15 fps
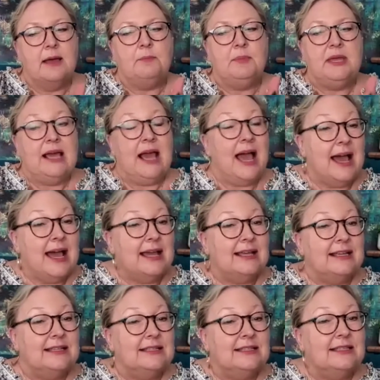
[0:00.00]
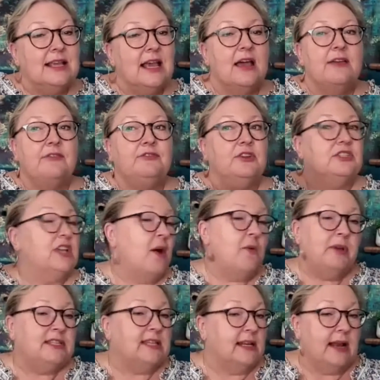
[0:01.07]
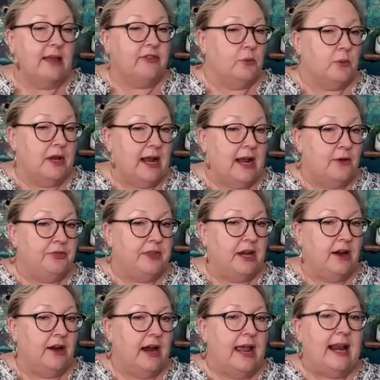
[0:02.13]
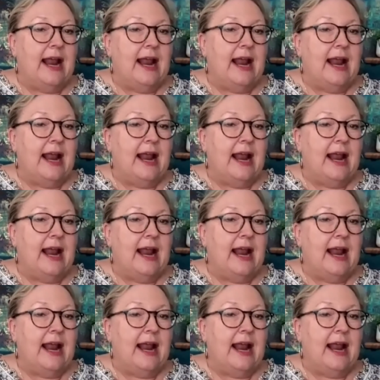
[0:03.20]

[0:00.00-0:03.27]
because there's always another one out there,